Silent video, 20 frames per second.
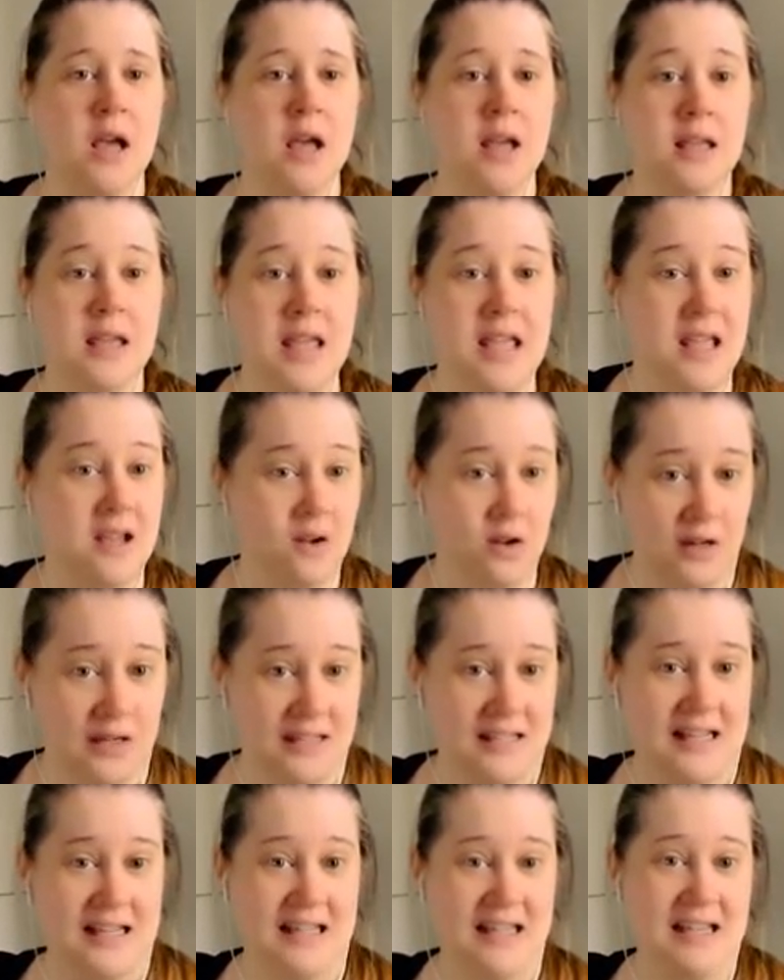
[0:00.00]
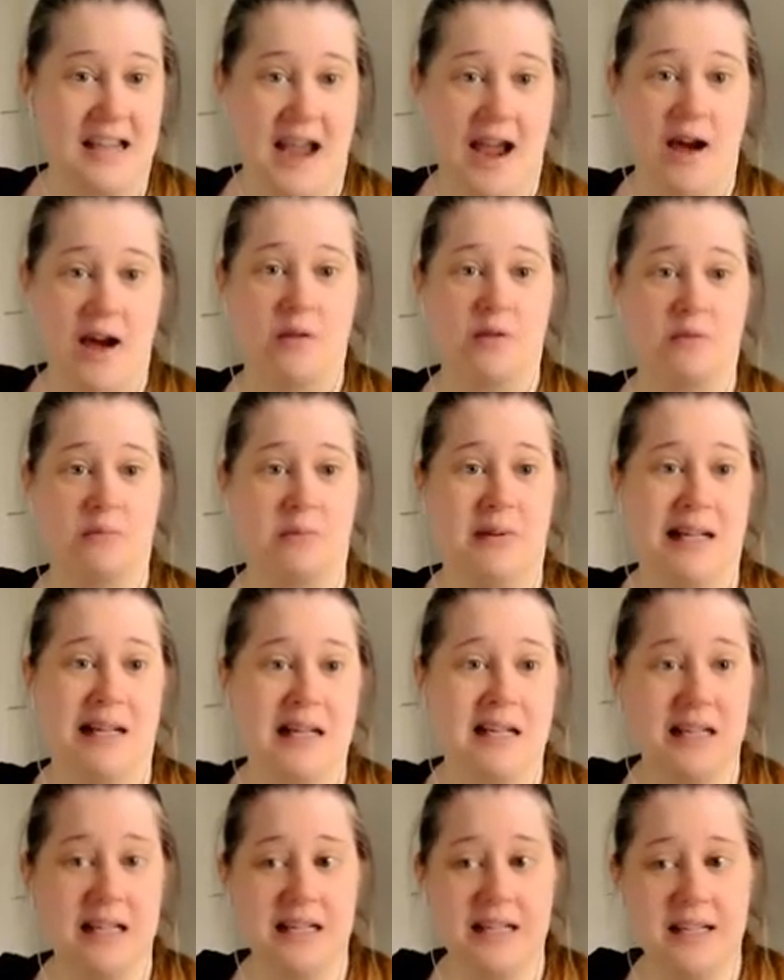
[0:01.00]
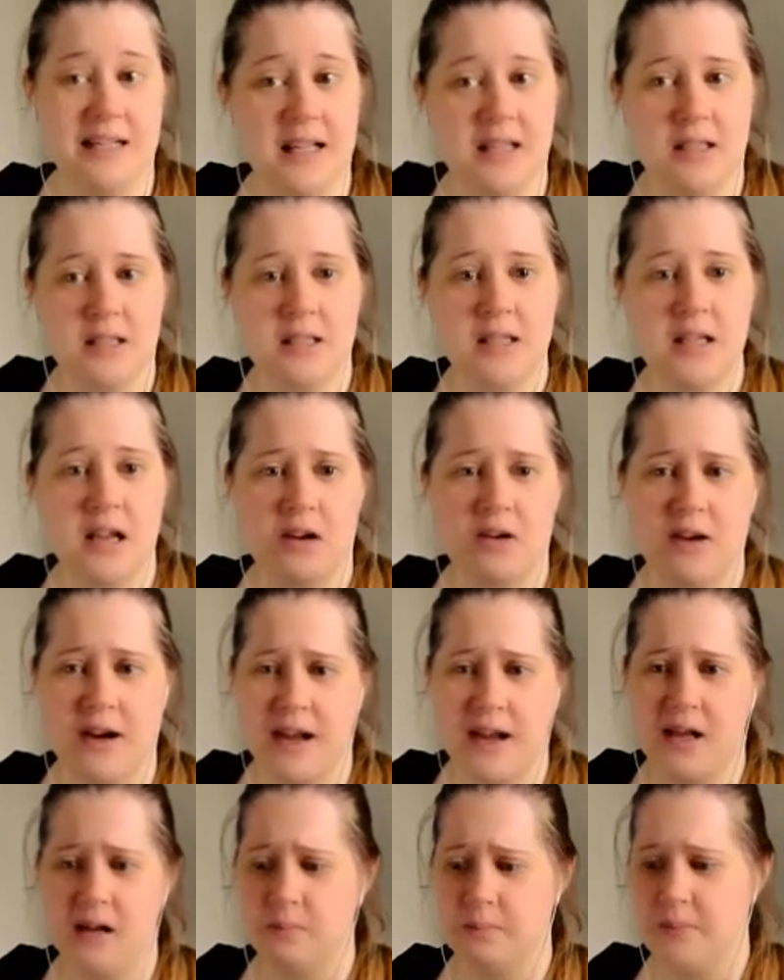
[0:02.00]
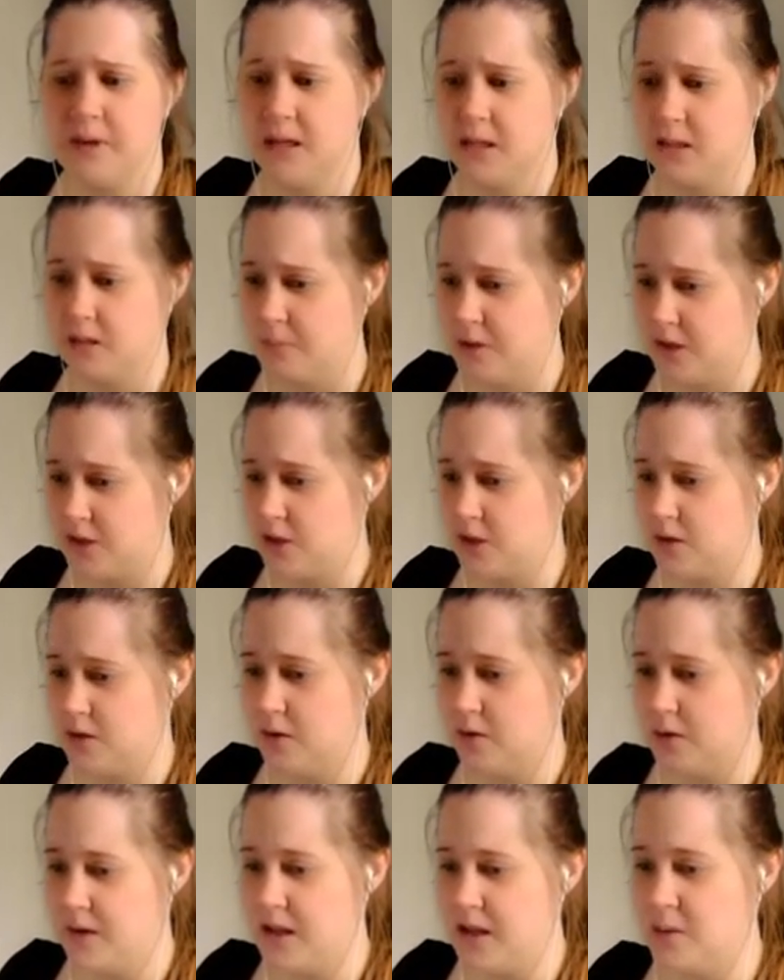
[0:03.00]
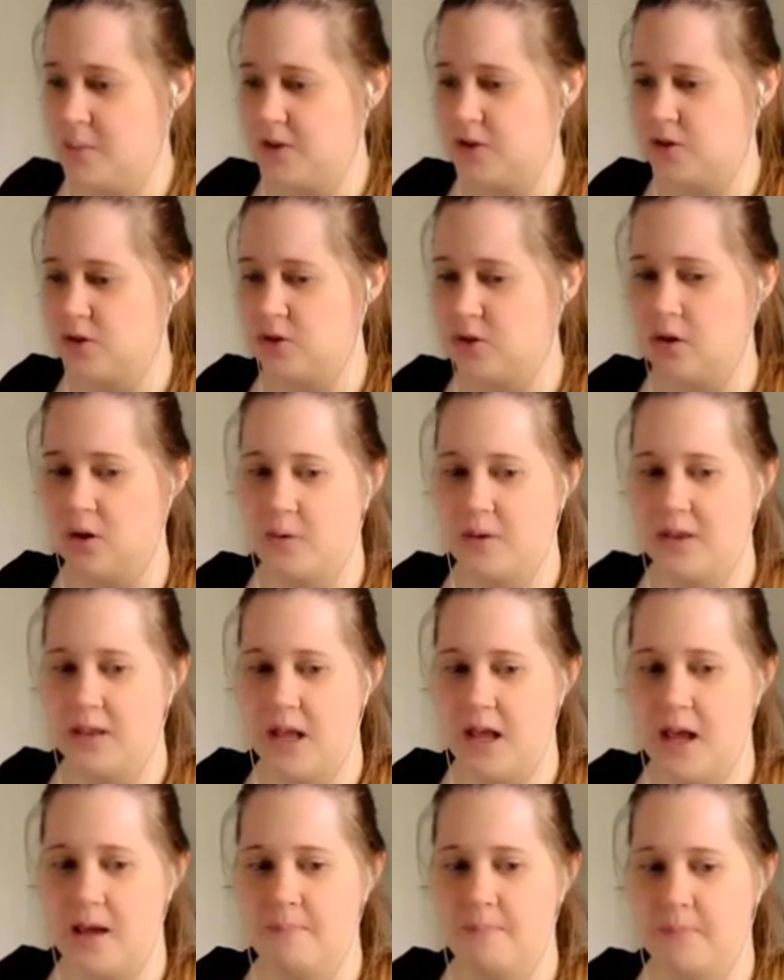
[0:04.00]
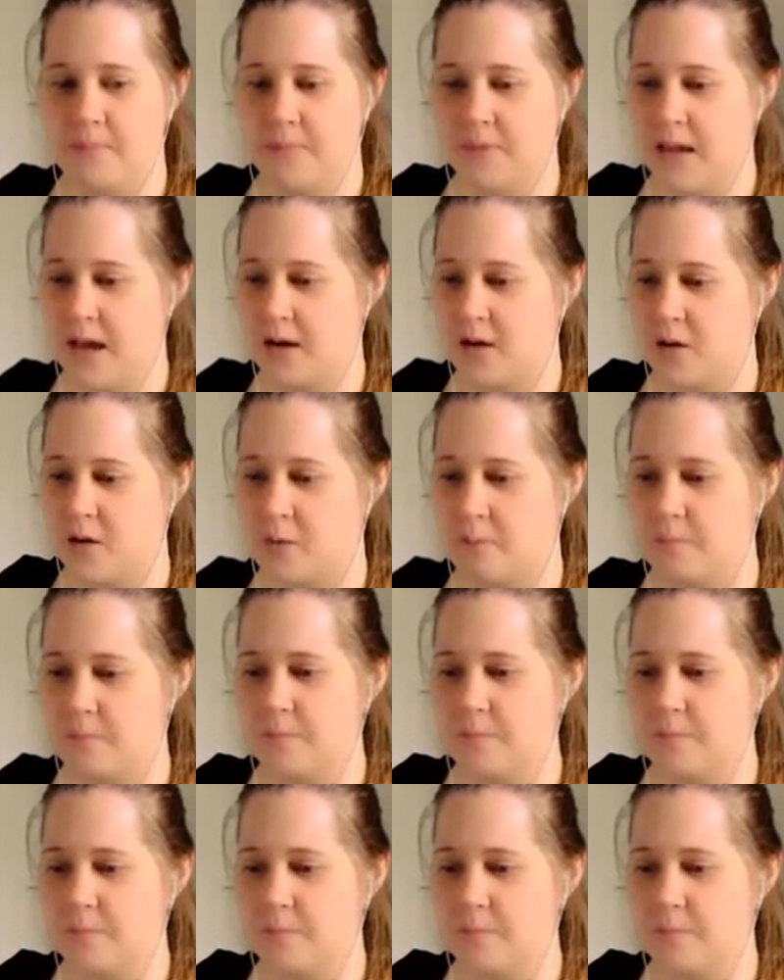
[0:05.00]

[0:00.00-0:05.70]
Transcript: Geekcon is in town. Well, that's not gonna help us much. Oh, he wants to go in there. Hang on.